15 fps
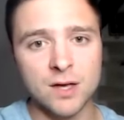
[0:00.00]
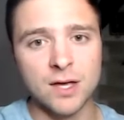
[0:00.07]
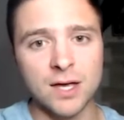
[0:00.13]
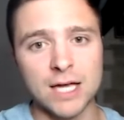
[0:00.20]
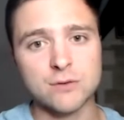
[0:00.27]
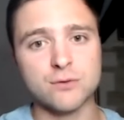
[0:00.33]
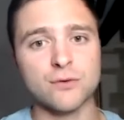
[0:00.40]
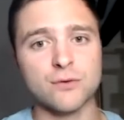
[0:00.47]

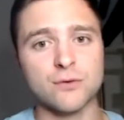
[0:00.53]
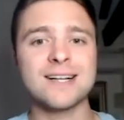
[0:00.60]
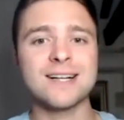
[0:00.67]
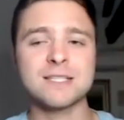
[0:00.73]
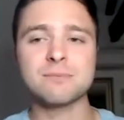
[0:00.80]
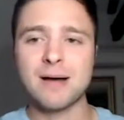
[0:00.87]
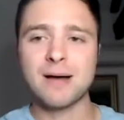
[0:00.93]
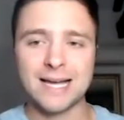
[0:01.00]
is
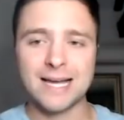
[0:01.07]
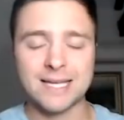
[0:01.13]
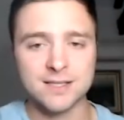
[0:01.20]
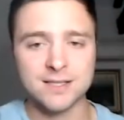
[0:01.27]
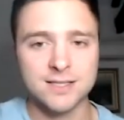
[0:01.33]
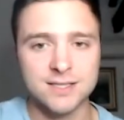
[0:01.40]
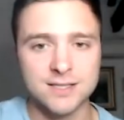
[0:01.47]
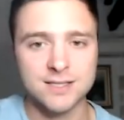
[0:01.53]
reflected back
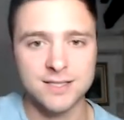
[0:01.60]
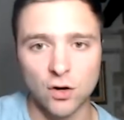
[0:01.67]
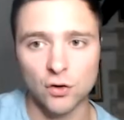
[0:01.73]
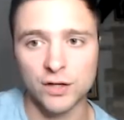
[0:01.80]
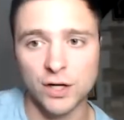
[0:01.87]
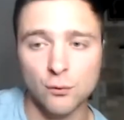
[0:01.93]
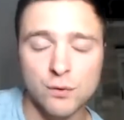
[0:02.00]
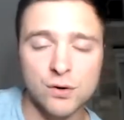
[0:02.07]
into this thing
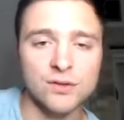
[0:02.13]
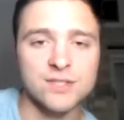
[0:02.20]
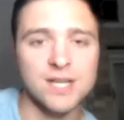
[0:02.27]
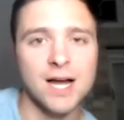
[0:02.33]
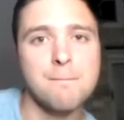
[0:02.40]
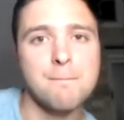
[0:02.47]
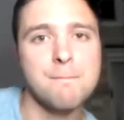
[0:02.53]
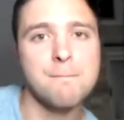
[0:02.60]
called a
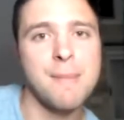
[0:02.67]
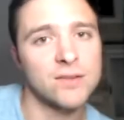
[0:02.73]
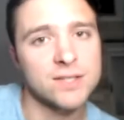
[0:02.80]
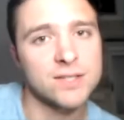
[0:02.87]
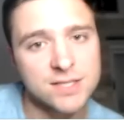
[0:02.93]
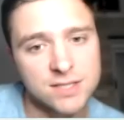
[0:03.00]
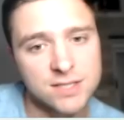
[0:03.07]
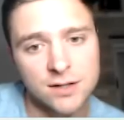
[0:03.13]
real-time
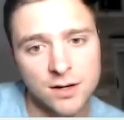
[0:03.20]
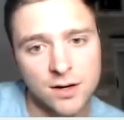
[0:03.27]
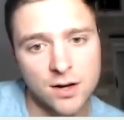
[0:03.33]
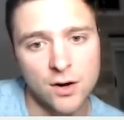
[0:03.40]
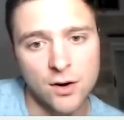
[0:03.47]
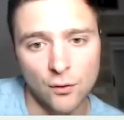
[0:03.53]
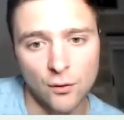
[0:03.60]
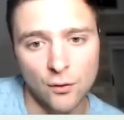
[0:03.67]
balance,
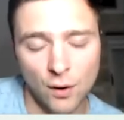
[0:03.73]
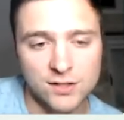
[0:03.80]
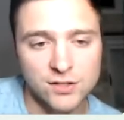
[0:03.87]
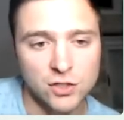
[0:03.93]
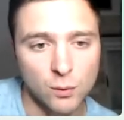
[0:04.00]
right?